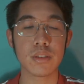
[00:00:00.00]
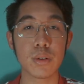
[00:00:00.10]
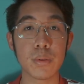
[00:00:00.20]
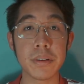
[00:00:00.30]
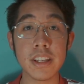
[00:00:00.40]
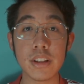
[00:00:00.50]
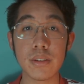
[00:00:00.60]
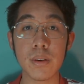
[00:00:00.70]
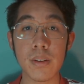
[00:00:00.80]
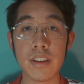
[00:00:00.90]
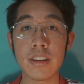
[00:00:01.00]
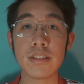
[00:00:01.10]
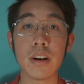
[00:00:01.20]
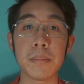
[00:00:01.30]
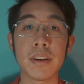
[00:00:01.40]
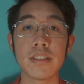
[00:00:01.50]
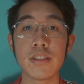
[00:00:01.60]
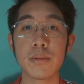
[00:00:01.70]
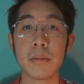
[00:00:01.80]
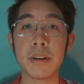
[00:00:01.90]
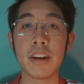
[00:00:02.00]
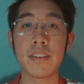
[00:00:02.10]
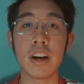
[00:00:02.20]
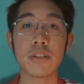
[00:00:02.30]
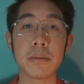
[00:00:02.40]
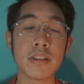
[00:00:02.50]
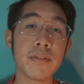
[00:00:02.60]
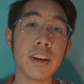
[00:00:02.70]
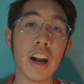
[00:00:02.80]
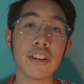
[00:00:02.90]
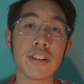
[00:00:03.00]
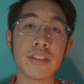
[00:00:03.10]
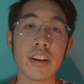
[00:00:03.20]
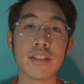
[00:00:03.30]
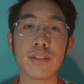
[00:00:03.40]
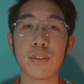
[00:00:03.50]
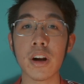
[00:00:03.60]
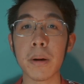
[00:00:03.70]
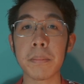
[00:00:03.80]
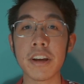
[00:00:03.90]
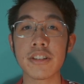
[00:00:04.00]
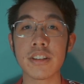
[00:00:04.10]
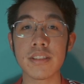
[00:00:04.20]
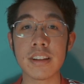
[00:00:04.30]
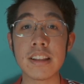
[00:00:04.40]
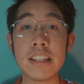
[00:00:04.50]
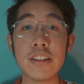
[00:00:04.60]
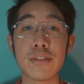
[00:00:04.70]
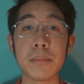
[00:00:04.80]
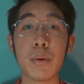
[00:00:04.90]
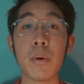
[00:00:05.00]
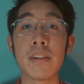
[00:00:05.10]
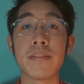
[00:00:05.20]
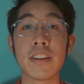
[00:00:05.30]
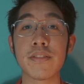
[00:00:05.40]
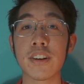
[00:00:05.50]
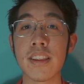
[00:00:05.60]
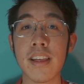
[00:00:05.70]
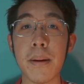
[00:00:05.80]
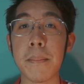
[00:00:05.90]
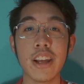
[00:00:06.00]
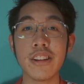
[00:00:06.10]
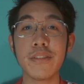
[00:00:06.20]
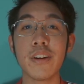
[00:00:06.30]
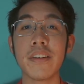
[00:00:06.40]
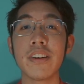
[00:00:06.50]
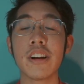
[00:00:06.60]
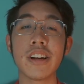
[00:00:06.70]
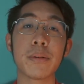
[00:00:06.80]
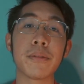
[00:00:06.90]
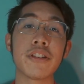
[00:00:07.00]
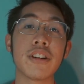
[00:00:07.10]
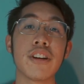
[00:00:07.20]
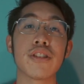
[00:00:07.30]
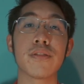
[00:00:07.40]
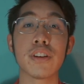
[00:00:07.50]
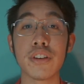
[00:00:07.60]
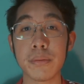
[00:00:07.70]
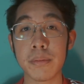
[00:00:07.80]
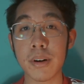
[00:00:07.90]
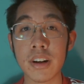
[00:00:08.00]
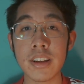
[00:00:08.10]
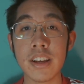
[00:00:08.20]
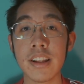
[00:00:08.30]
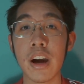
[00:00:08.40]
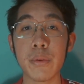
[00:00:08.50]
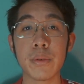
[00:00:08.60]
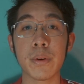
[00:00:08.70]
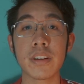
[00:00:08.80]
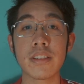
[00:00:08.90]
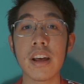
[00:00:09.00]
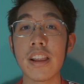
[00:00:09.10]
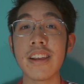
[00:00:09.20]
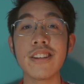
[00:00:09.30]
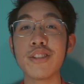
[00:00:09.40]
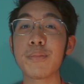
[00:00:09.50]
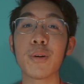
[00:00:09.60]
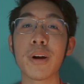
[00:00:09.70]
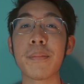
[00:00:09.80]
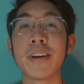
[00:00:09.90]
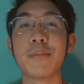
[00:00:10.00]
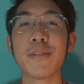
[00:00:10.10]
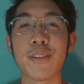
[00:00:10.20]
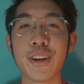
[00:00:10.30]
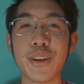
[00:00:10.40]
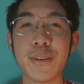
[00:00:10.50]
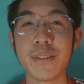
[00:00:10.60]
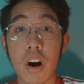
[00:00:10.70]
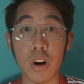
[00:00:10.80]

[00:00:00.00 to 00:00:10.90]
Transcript: So we need to know this topic since we'll be giving out specific exercises for our patients that needs to be well fit for them. And if you have a great appreciation for the human body and how it works, then this program might be for you.